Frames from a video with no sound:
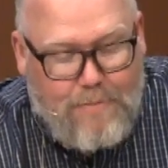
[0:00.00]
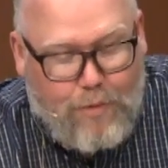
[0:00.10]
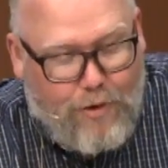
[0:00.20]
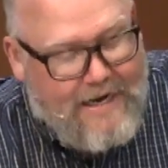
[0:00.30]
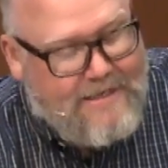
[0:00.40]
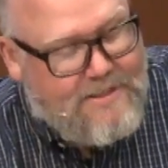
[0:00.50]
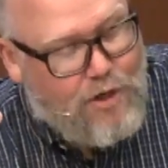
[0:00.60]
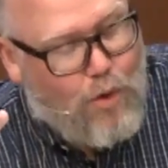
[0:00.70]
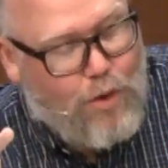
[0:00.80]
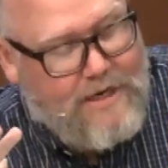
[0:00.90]
praised
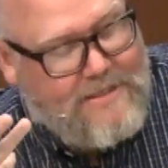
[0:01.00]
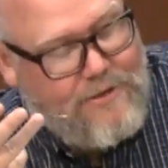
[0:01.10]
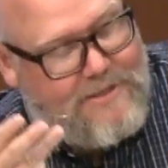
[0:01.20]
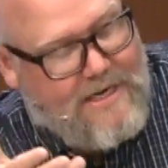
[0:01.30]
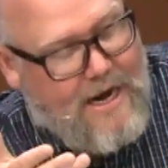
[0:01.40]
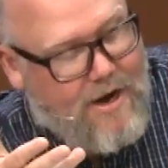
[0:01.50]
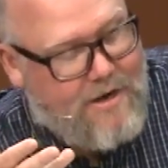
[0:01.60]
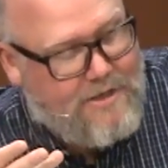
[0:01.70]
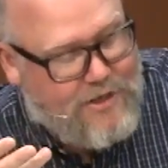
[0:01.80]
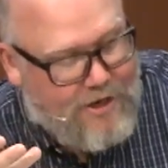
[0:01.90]
according to his
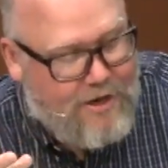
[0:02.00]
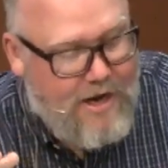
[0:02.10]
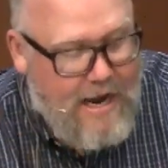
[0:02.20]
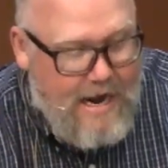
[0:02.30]
character,